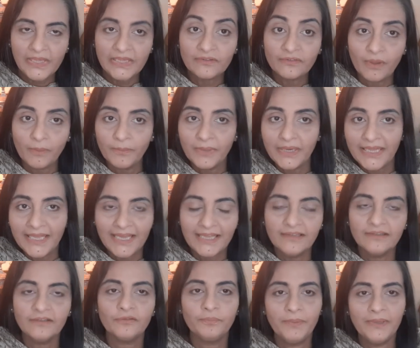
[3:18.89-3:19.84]
somebody
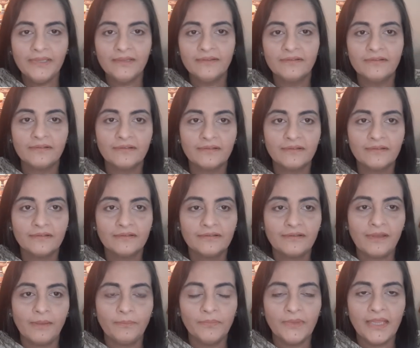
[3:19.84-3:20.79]
else spills
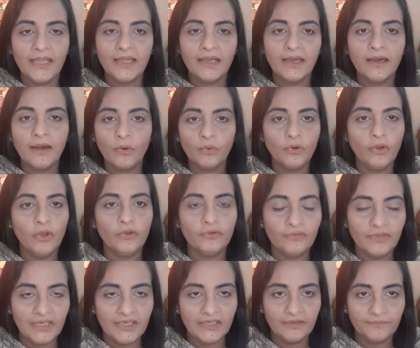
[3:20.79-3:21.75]
something around your
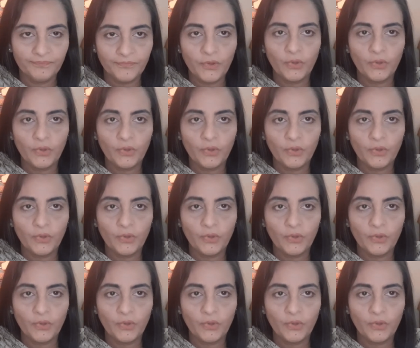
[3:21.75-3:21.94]
seat.